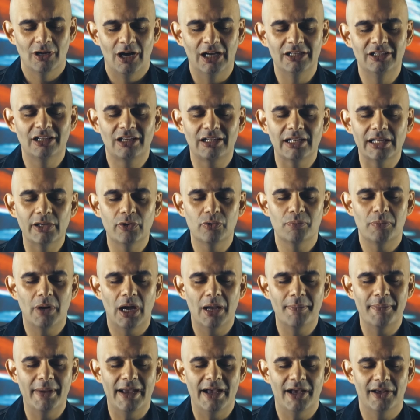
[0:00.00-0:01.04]
I declare with
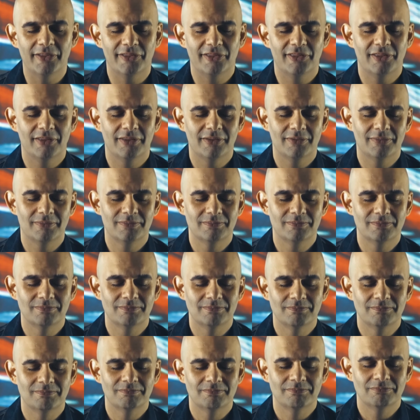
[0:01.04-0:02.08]
my mouth
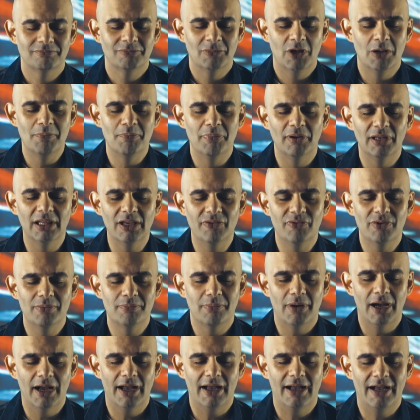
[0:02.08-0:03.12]
and believe in
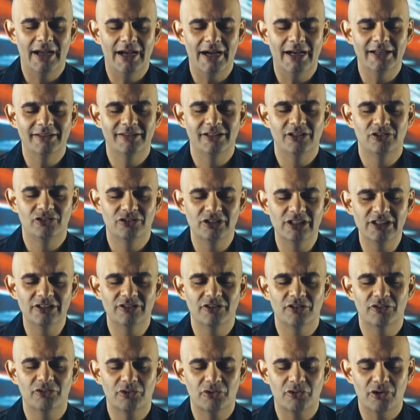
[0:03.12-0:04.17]
my heart that
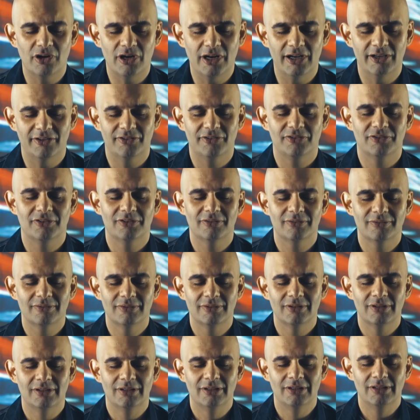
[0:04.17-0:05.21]
Jesus Christ
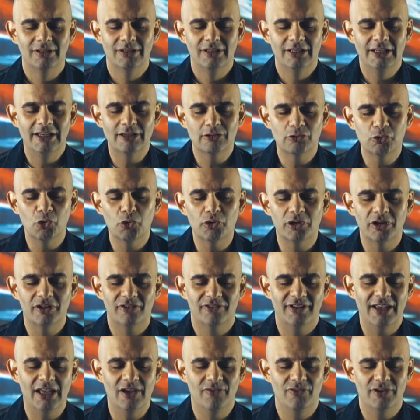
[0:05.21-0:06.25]
is Lord and
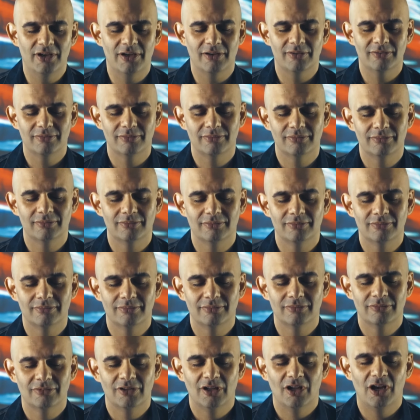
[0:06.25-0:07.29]
Savior.
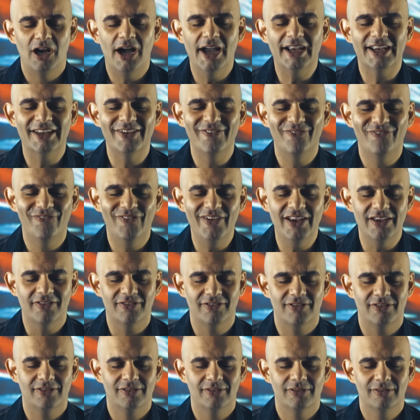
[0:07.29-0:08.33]
I
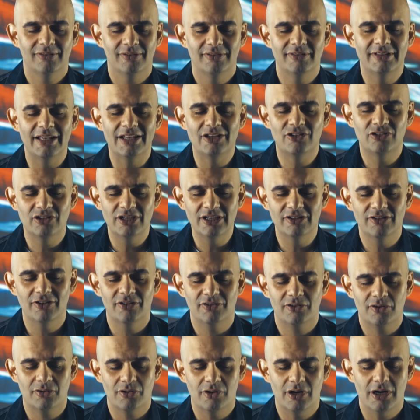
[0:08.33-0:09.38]
confess that
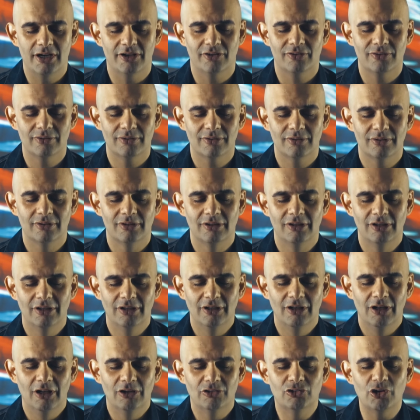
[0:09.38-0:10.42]
Jesus Christ
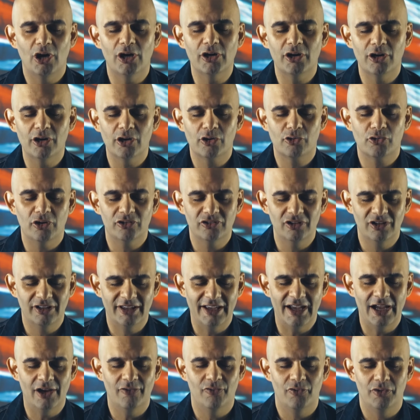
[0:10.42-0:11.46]
died on a cross at
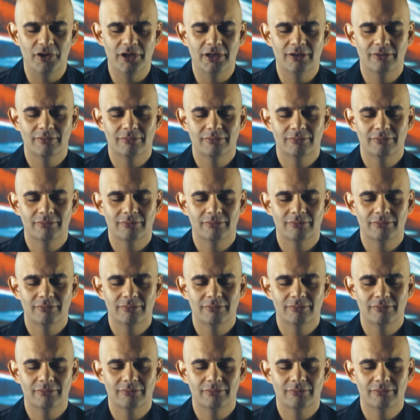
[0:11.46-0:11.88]
Calvary,